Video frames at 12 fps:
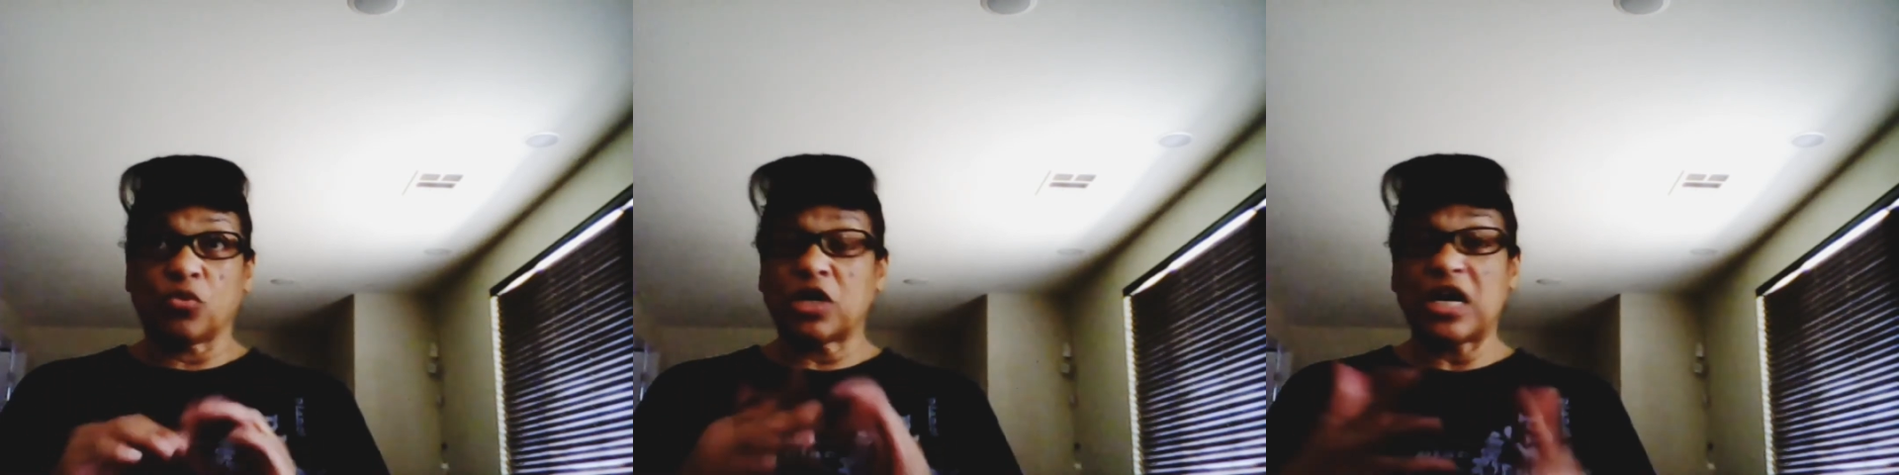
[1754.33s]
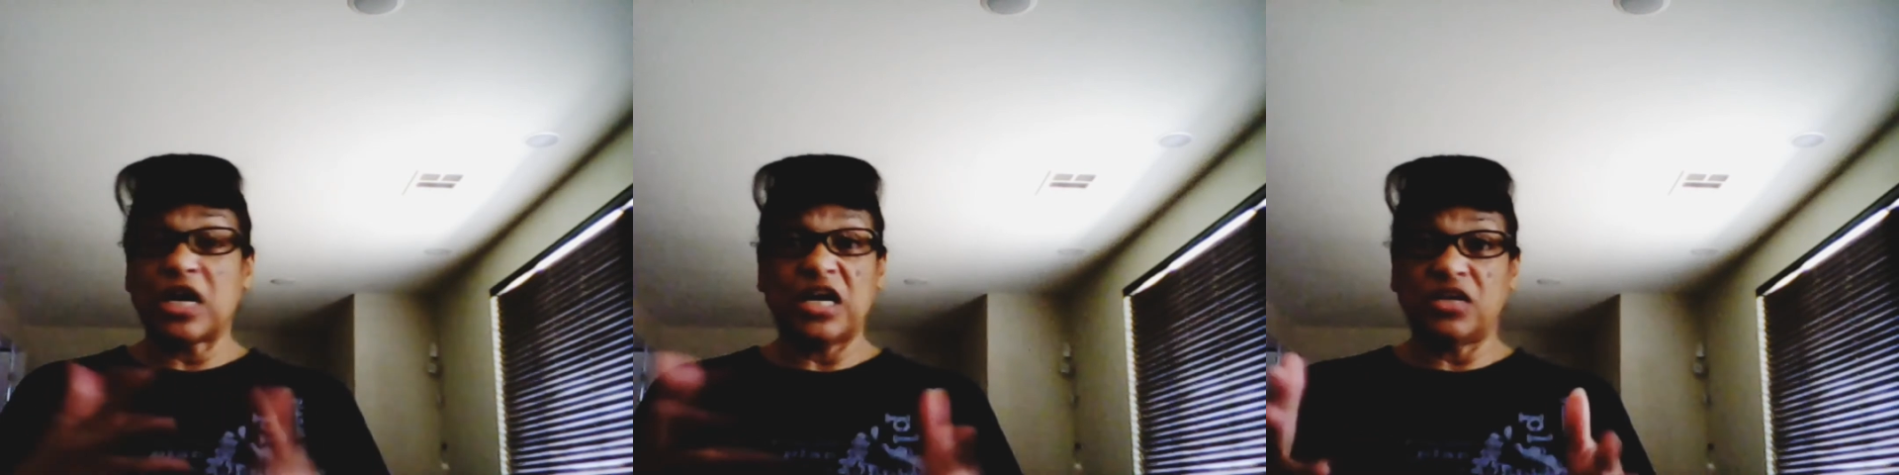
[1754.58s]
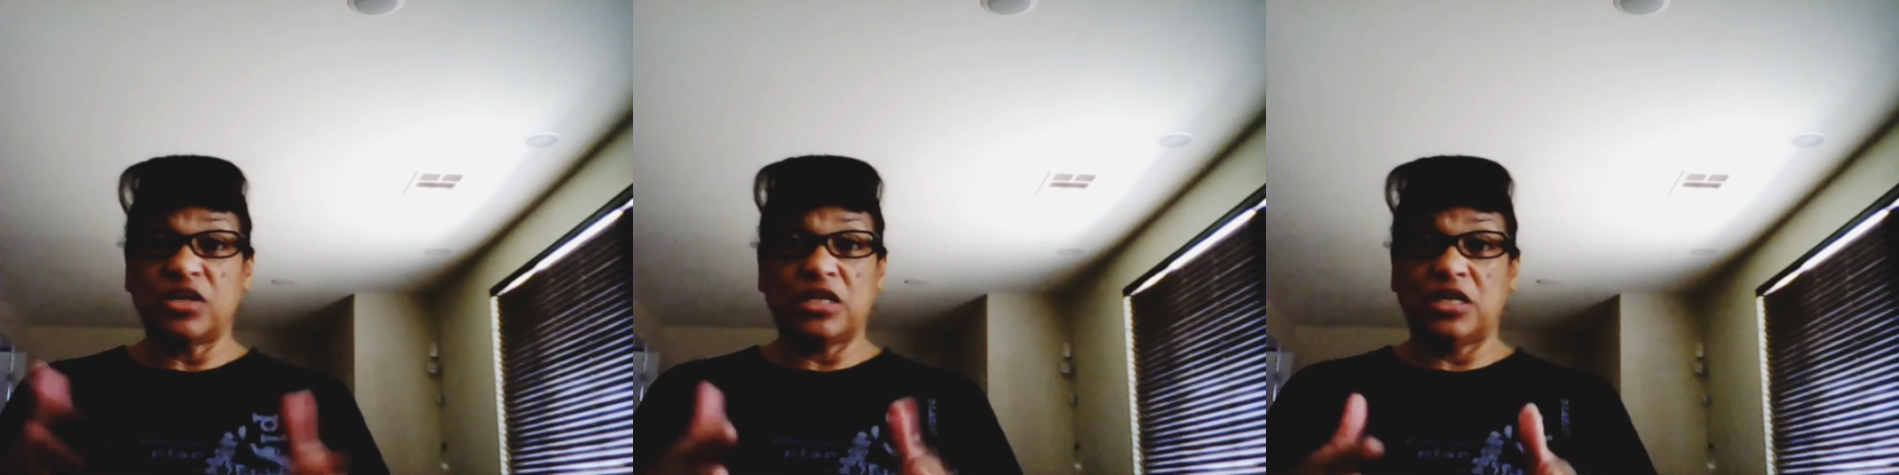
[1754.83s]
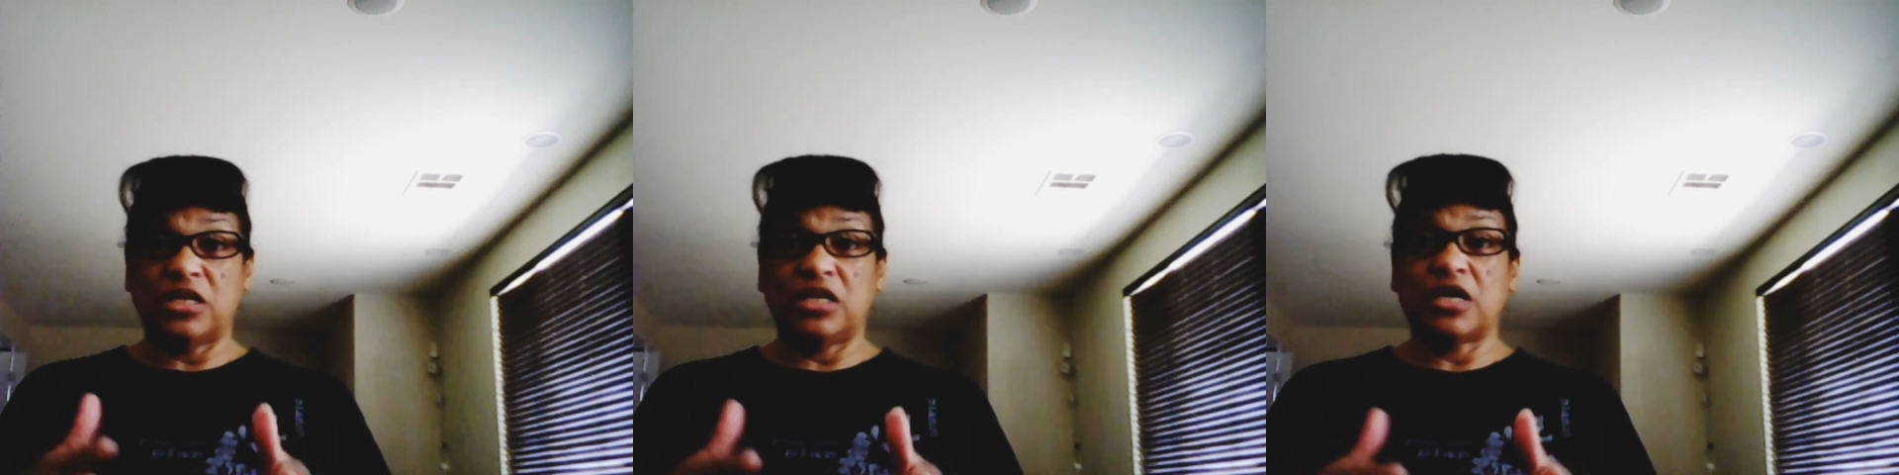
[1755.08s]
cut
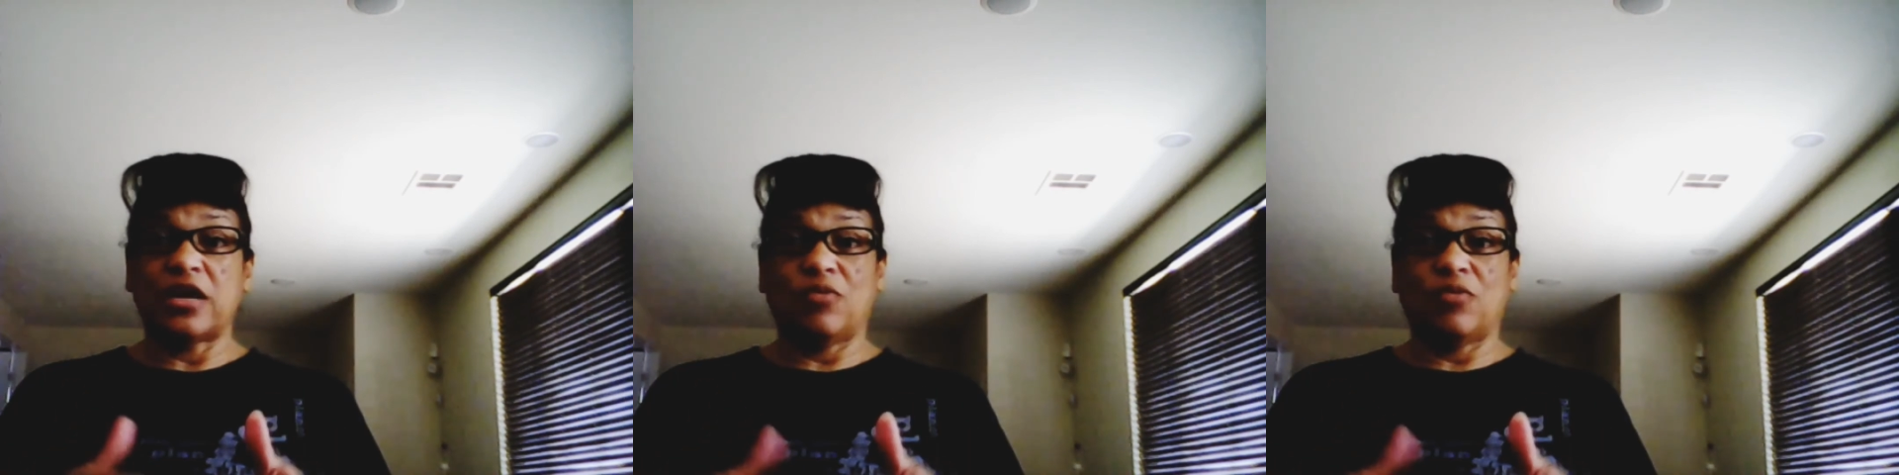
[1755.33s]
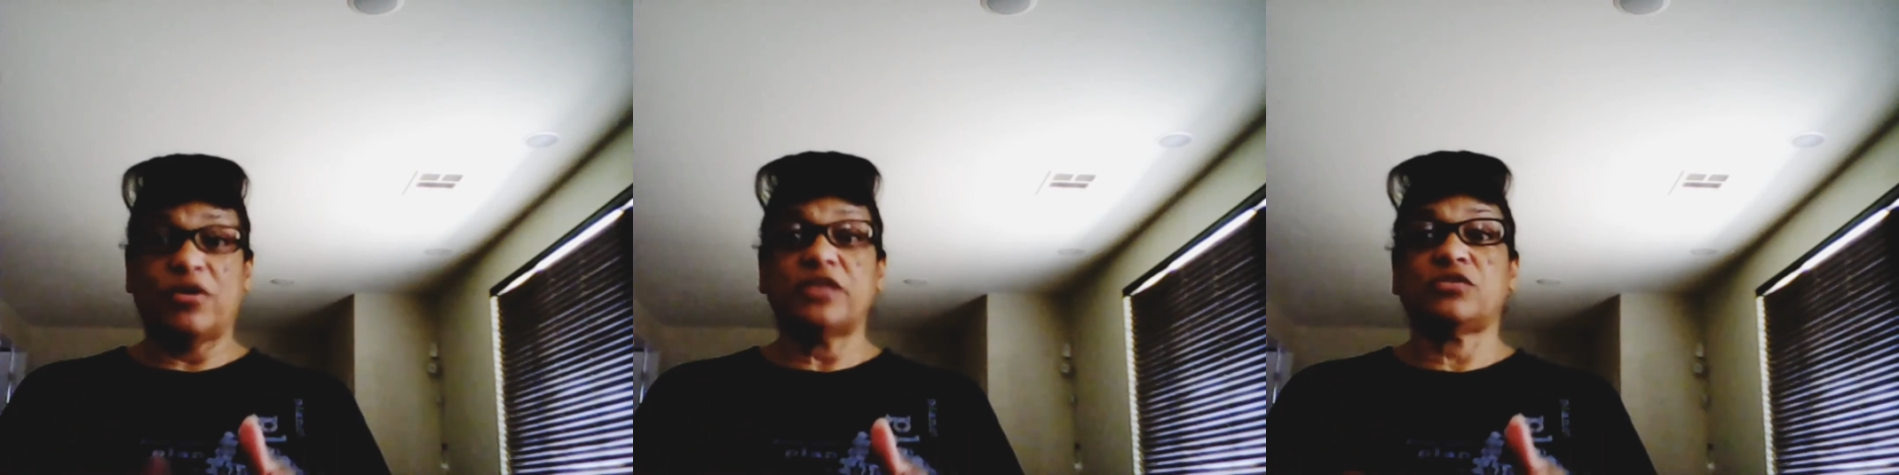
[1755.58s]
in any kind of way,